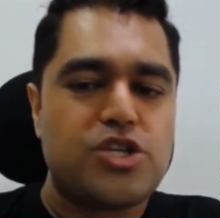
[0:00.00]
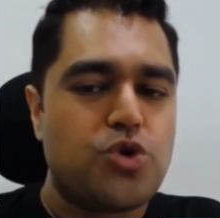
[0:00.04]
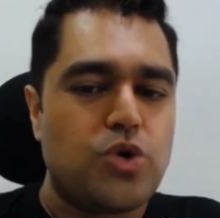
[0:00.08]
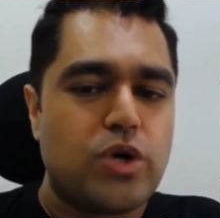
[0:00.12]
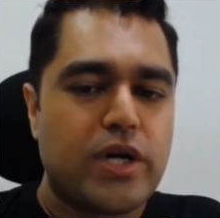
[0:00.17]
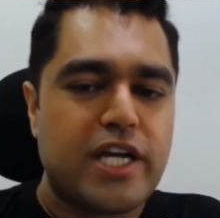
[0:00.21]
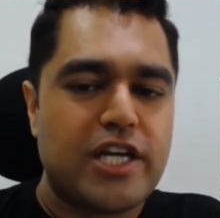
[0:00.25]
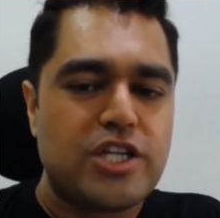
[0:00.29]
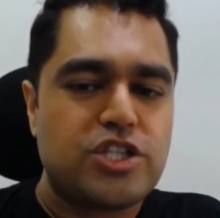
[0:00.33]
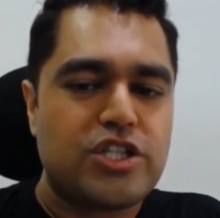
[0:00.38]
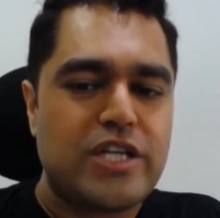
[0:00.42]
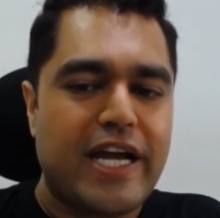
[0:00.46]
shook
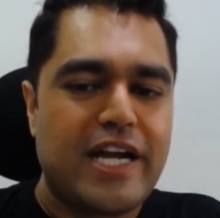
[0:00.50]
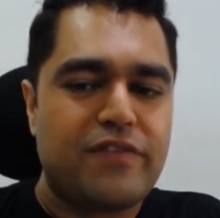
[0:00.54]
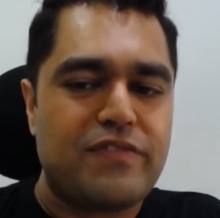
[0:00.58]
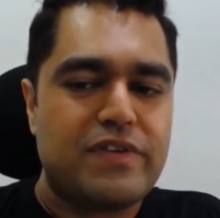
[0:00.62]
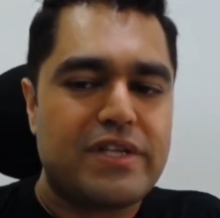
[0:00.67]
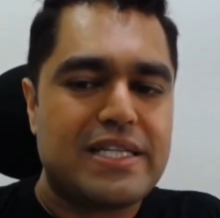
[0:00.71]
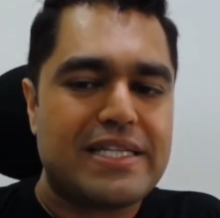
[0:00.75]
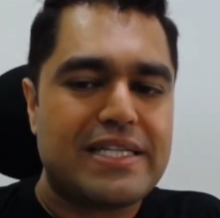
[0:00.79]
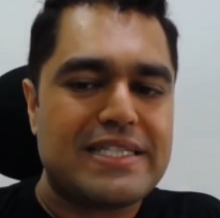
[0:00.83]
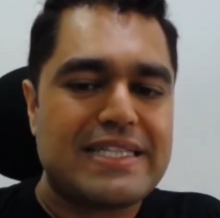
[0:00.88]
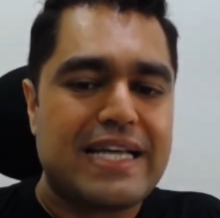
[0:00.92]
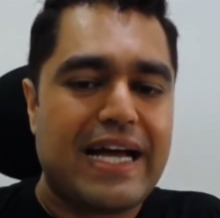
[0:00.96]
his head
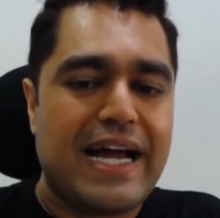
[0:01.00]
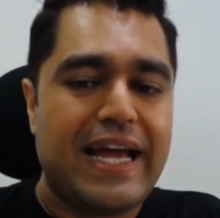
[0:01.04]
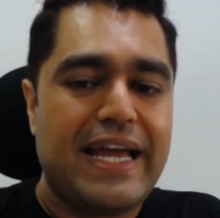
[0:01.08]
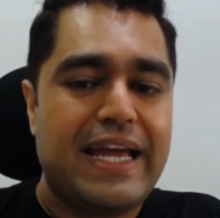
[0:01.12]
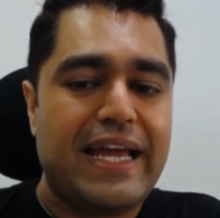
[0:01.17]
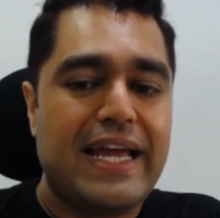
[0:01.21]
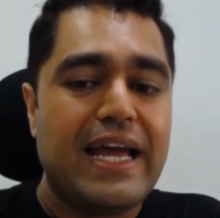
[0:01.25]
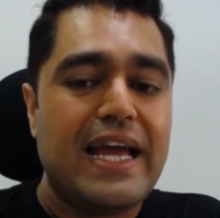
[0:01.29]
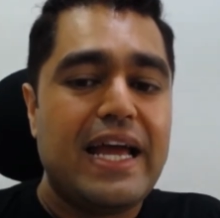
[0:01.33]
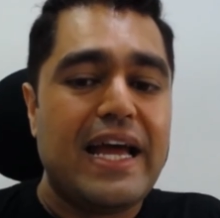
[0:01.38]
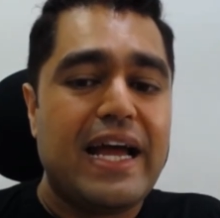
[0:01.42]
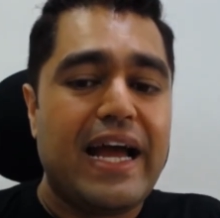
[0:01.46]
with a sigh
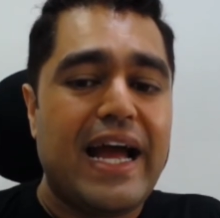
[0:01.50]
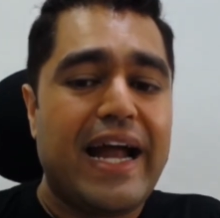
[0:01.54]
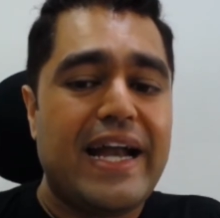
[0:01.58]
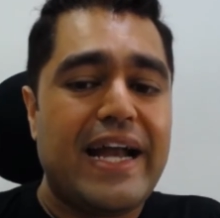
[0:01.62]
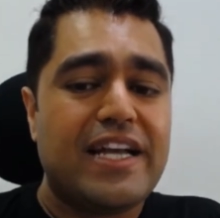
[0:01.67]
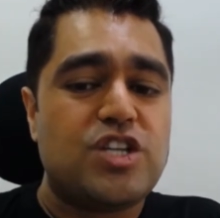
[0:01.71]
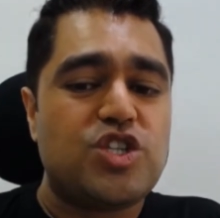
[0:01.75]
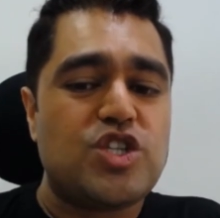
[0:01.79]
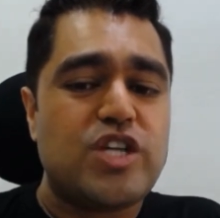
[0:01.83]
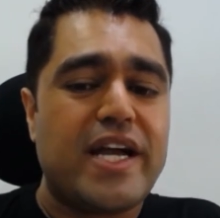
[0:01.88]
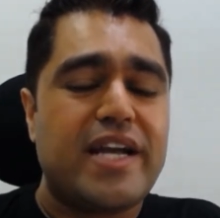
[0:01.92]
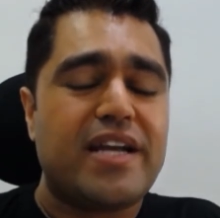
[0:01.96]
and
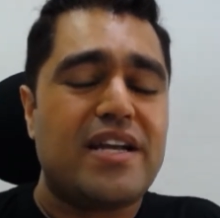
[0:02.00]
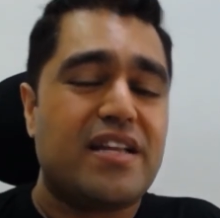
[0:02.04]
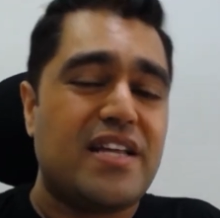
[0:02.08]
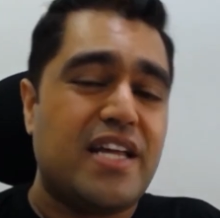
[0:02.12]
said,